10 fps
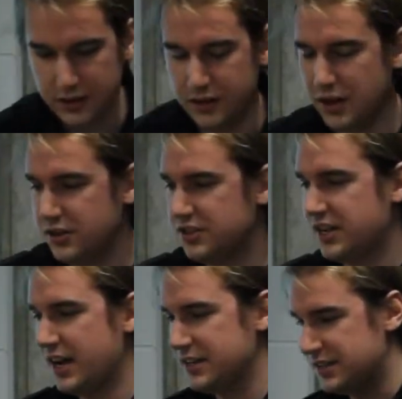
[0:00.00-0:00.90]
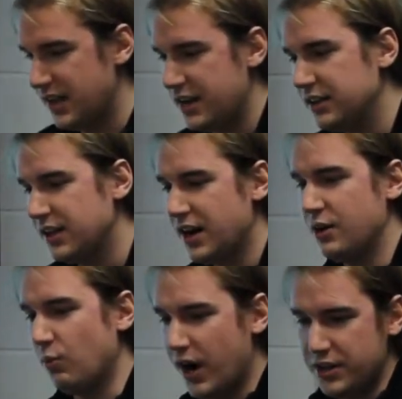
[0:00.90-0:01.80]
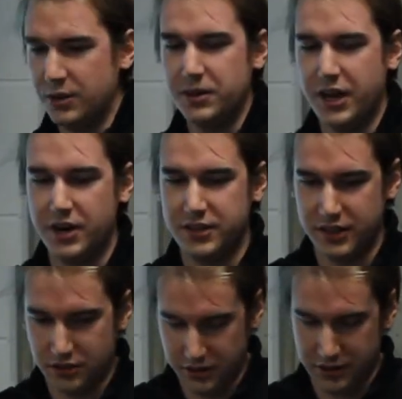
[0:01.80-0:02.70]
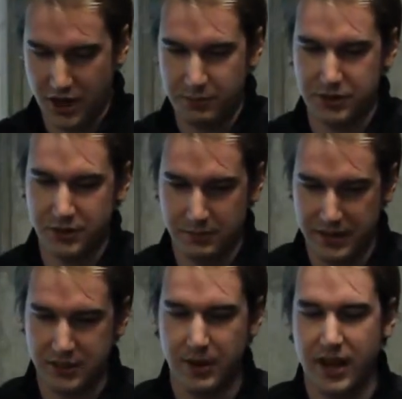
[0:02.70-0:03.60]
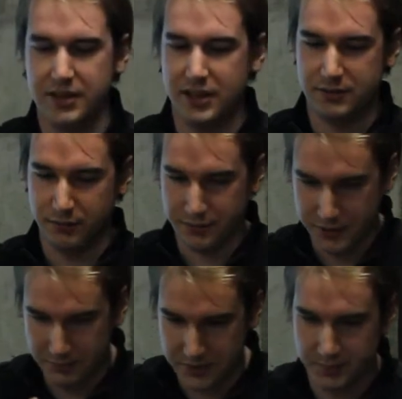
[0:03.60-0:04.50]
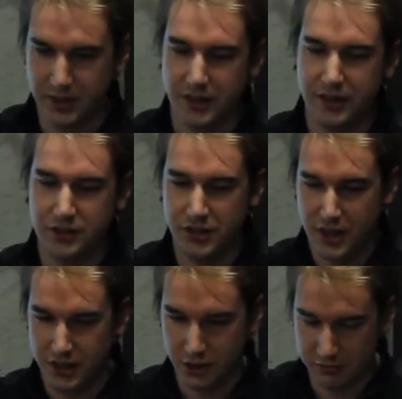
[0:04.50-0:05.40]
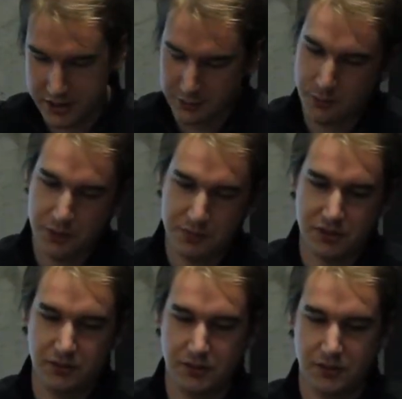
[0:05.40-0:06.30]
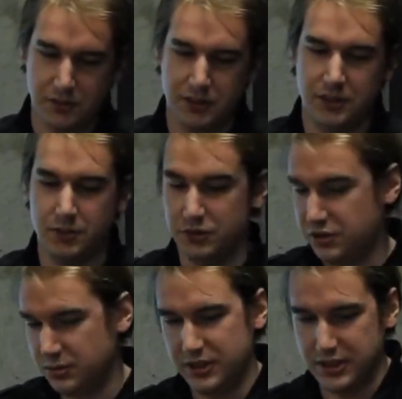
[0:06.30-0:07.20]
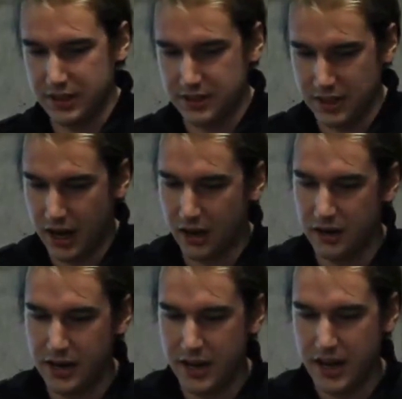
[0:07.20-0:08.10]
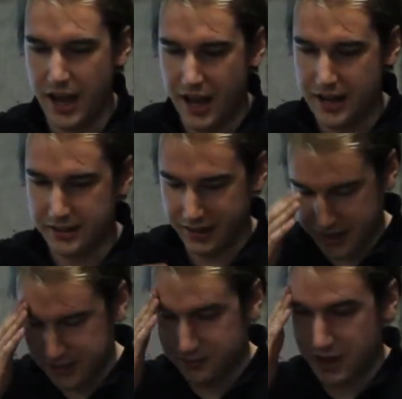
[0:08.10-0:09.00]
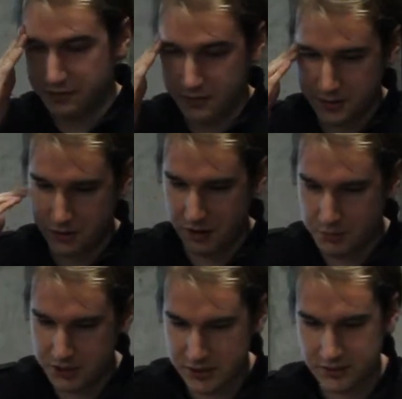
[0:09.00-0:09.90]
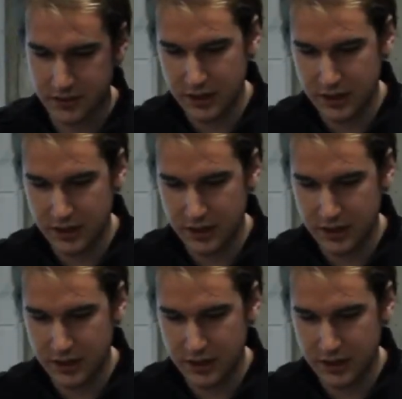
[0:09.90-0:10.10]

They're just kind of standing there, and while they were there, they took the opportunity to make demands. They asked for freedom of speech, you know, right to form student unions, which do exist now and like end of government corruption.